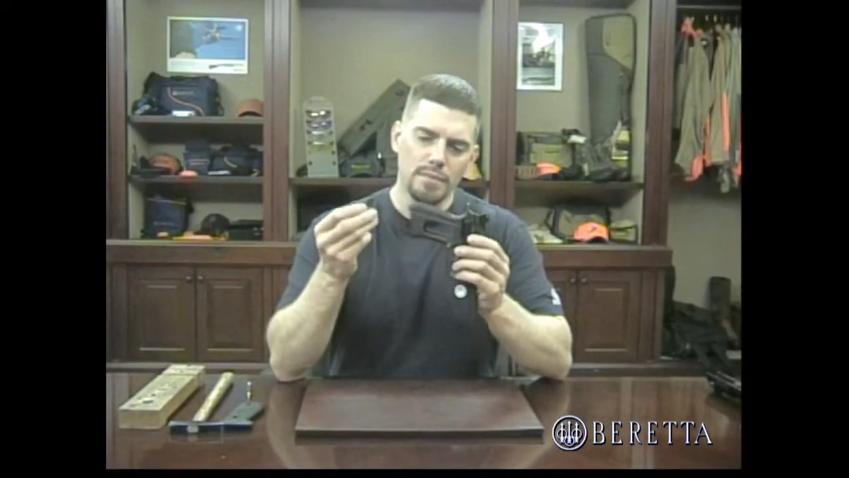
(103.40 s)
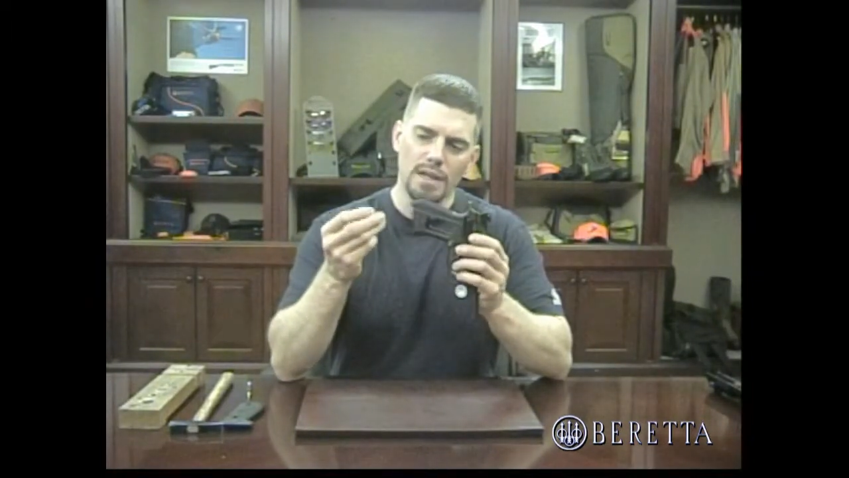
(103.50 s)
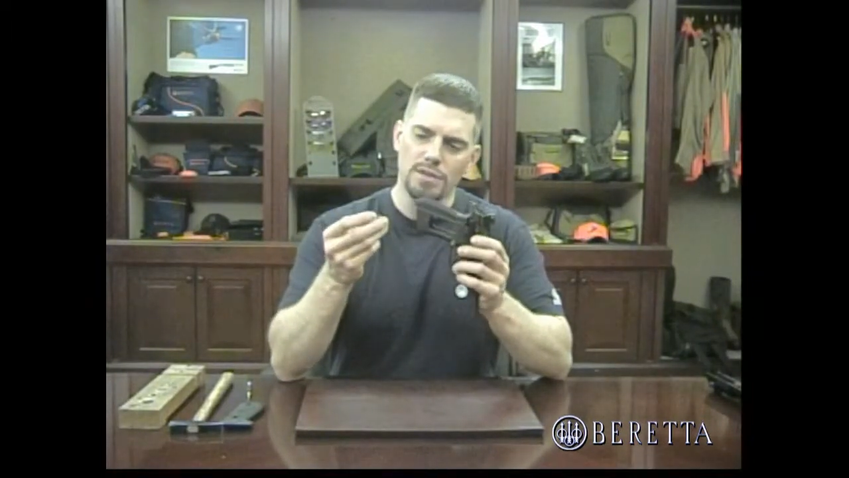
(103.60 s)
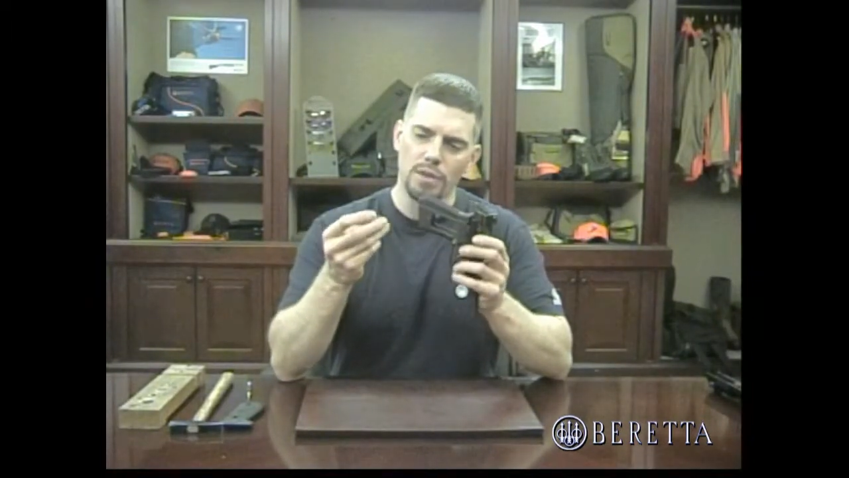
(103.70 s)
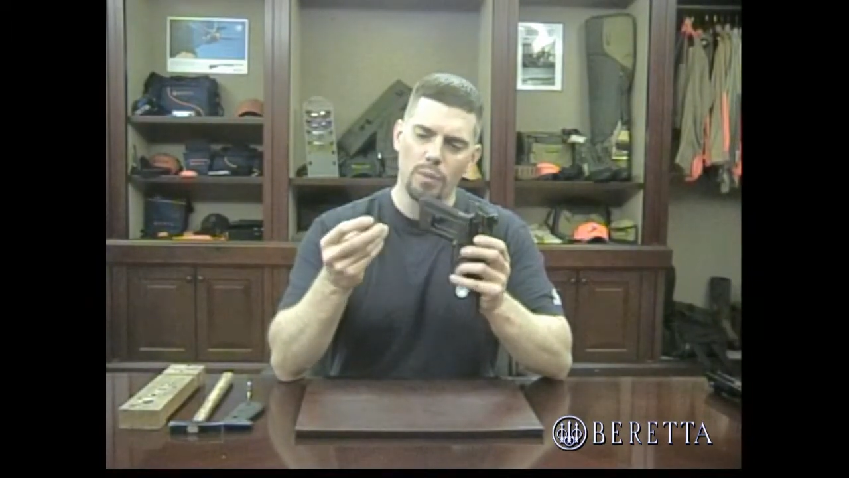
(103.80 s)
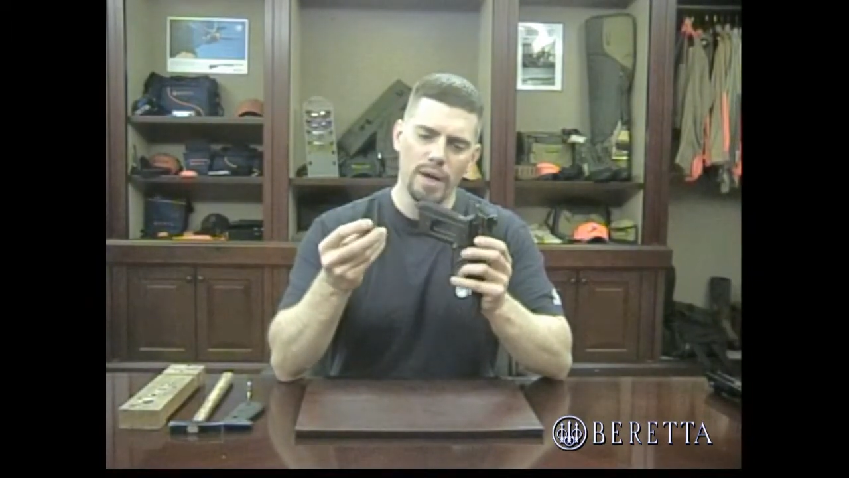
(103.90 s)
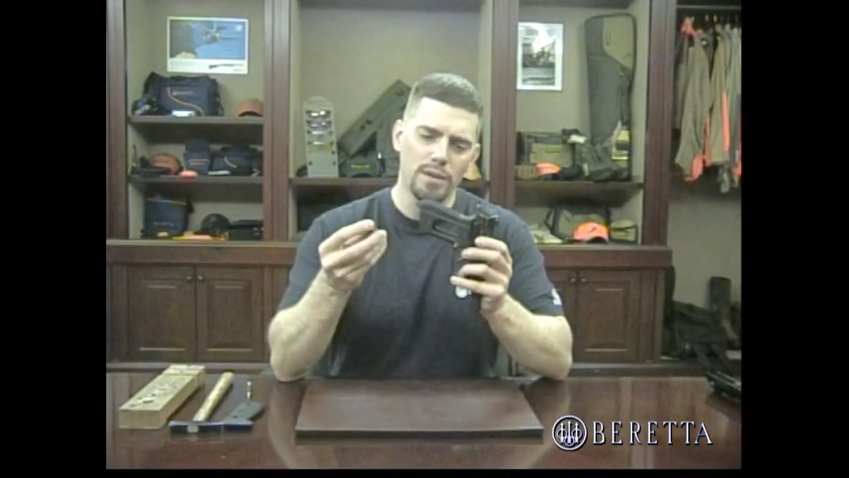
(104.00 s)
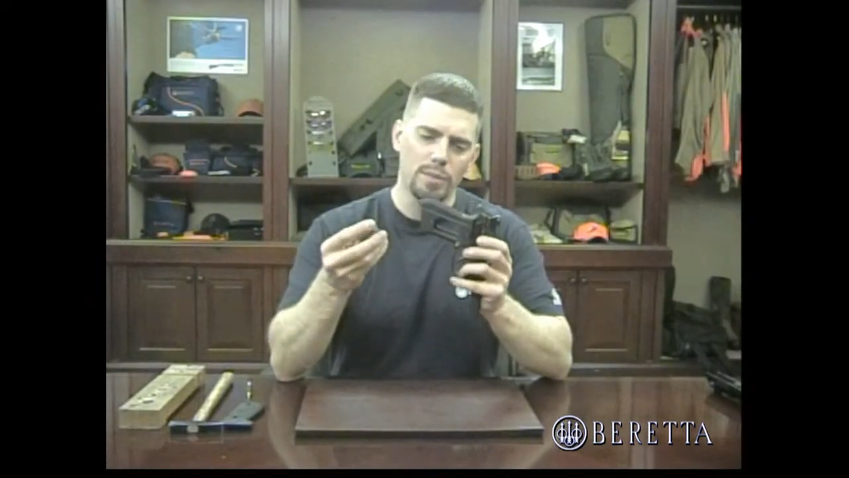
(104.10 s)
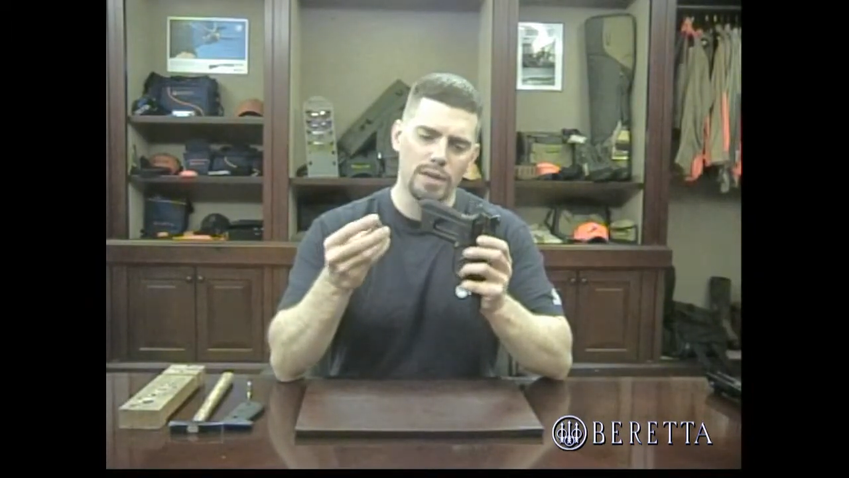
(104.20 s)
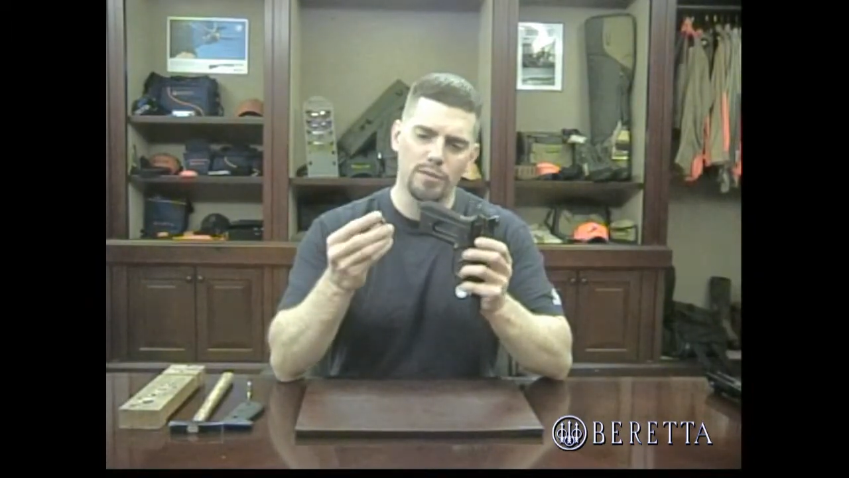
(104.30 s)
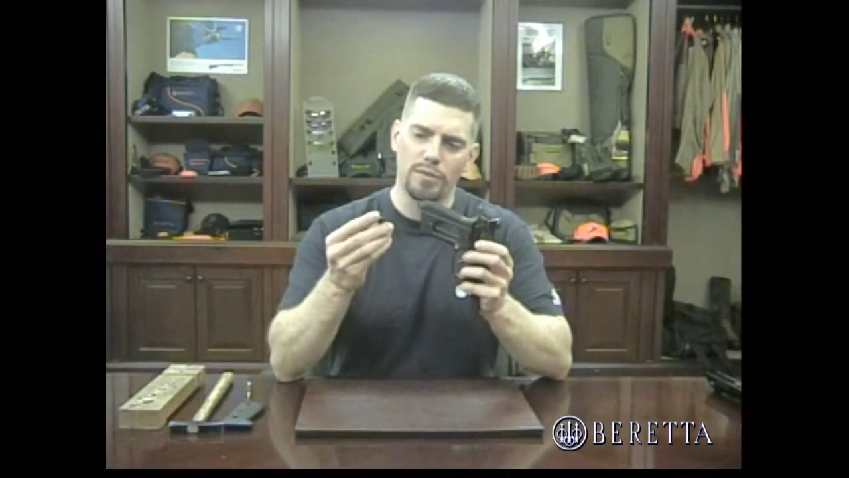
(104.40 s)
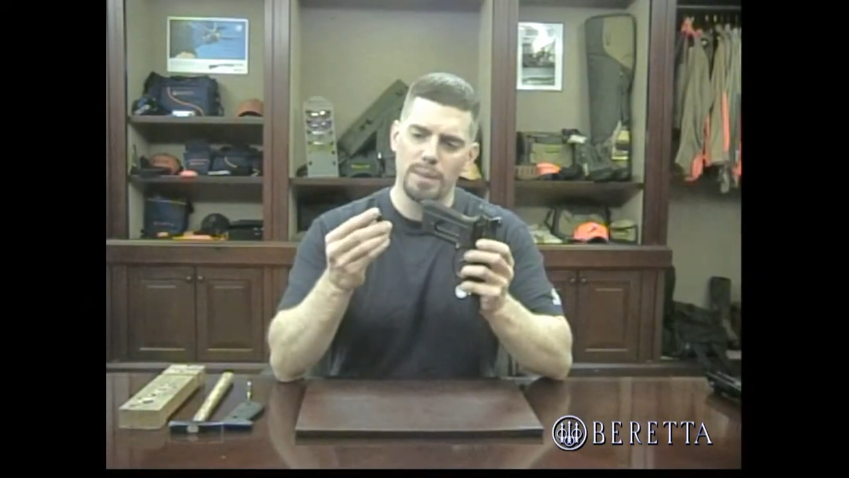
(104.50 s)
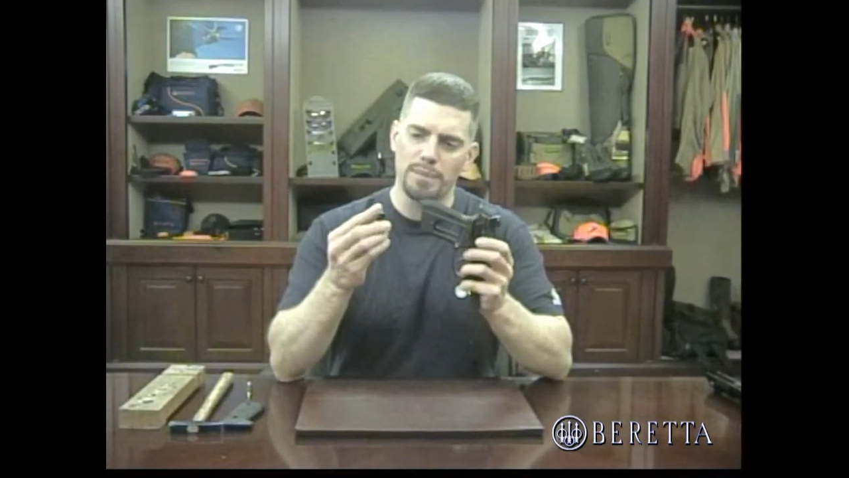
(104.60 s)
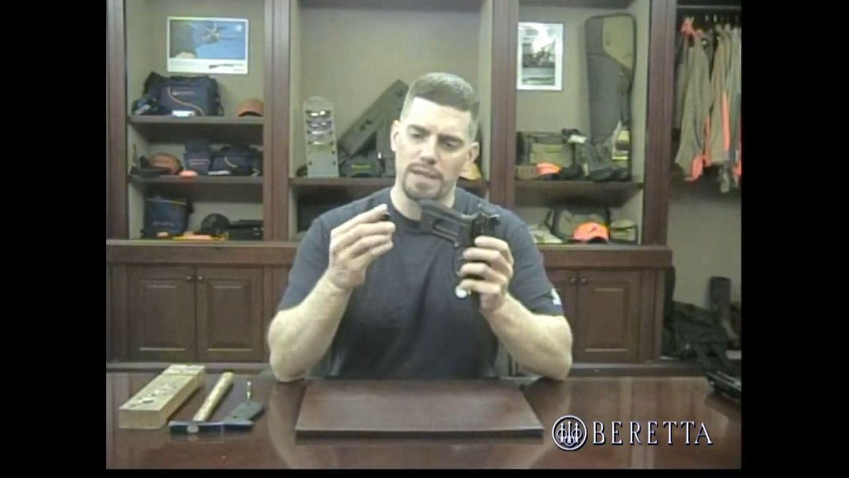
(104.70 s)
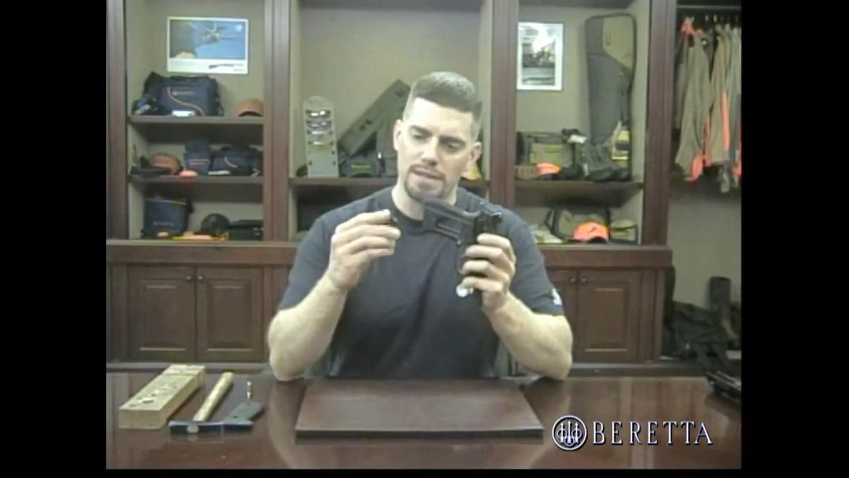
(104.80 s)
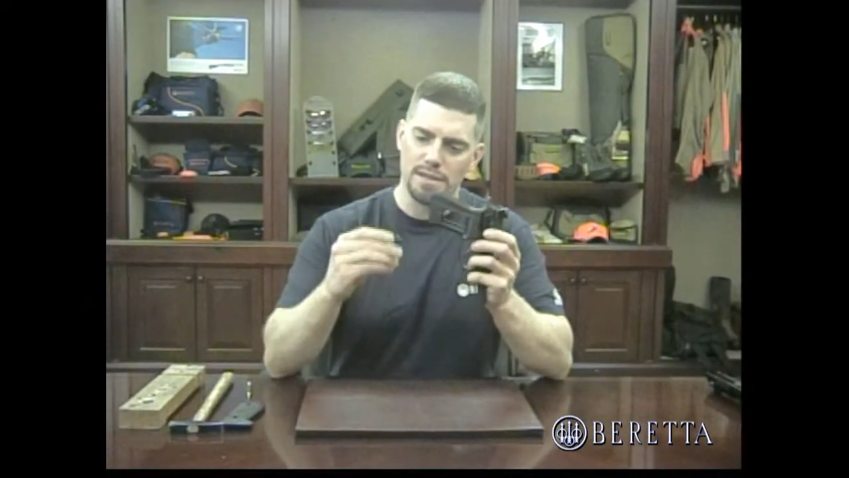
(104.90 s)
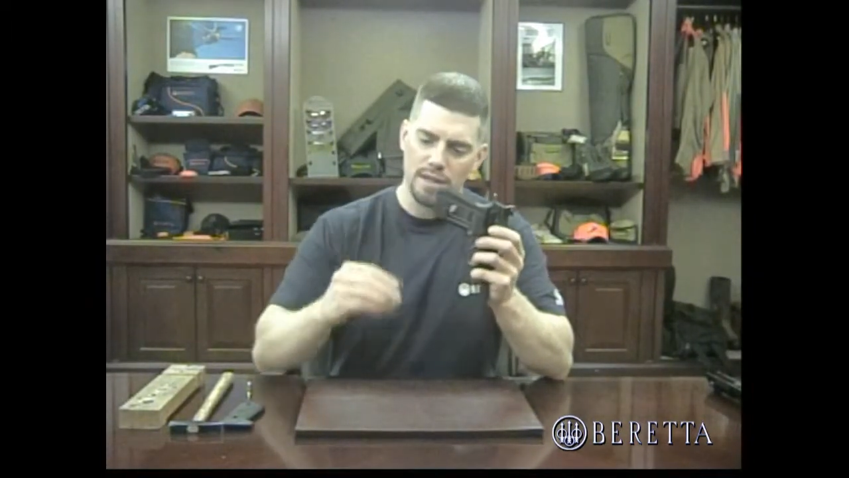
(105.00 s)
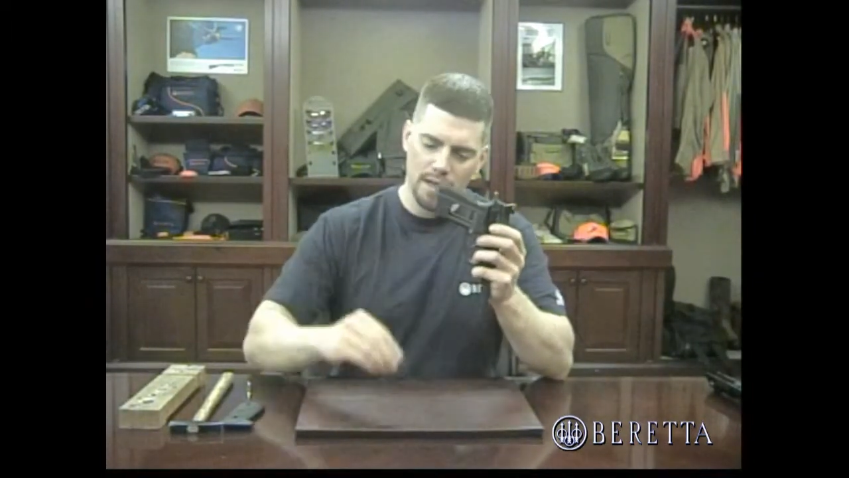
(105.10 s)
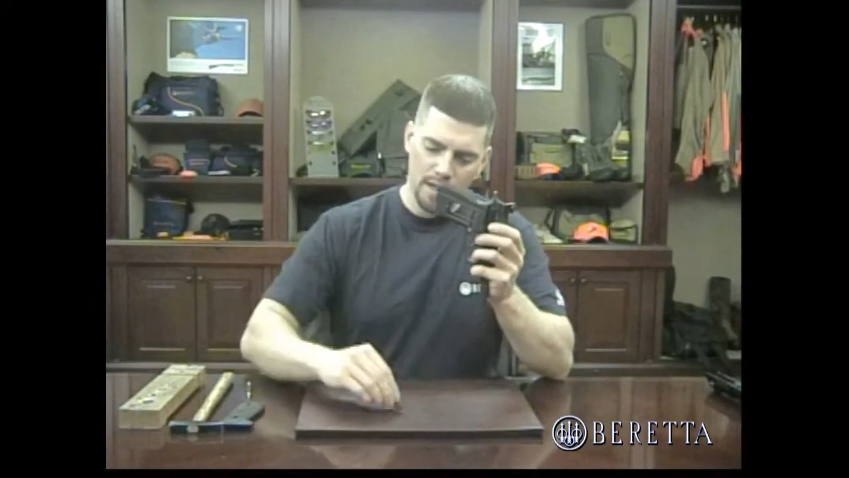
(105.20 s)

So the way that we're going to flip this,